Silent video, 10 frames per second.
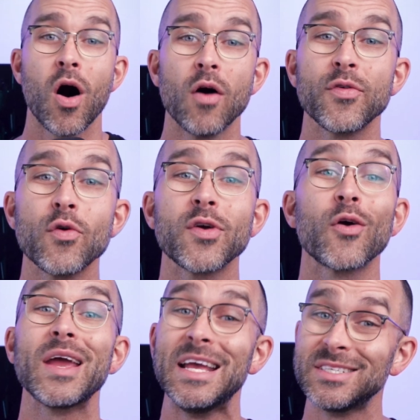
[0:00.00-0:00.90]
Although
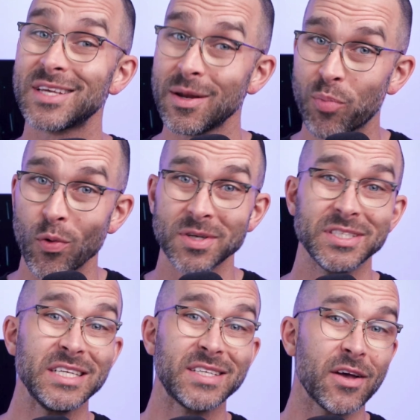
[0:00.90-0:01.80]
there is an
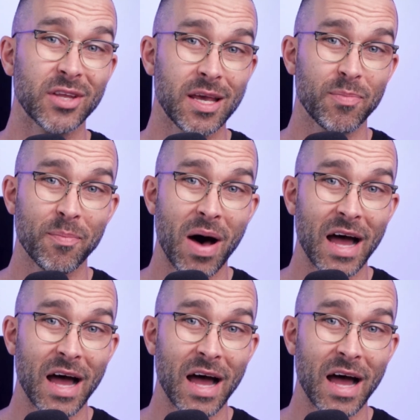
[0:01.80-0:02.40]
important detail to keep in